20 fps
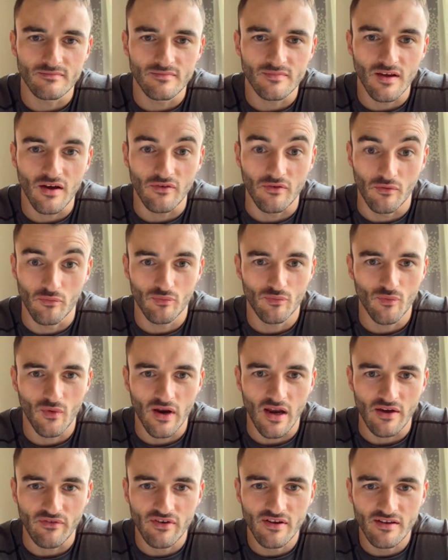No,
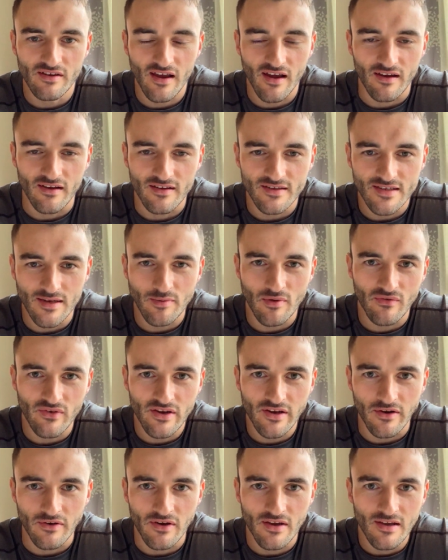whatever. Yeah, send me a
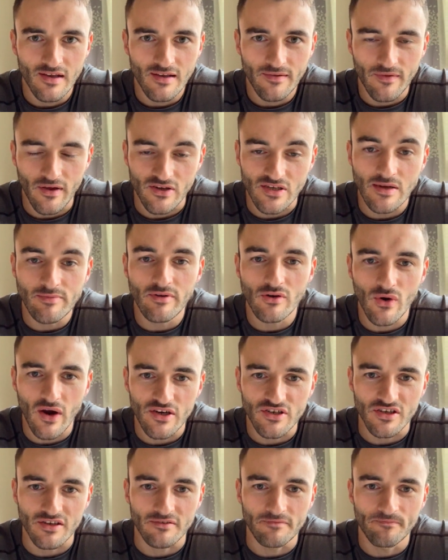video. No, send me a
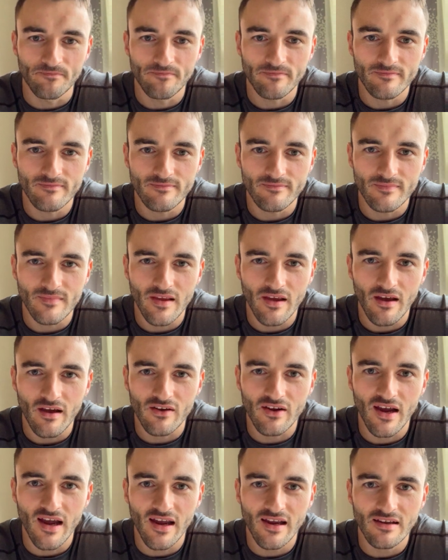question.
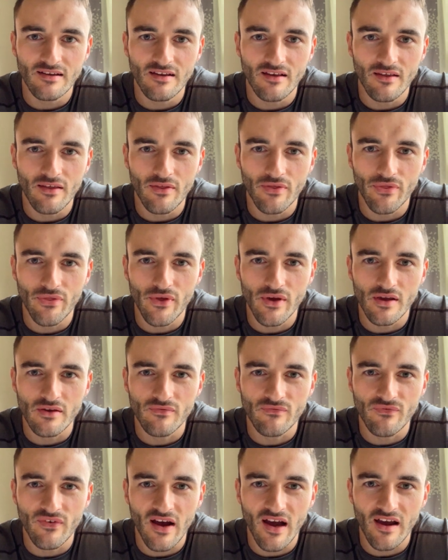Okay,
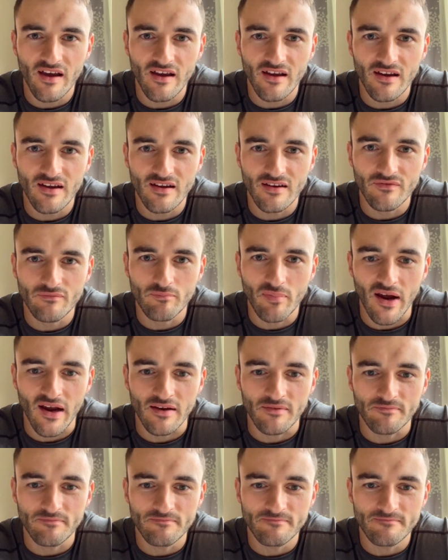35, bye.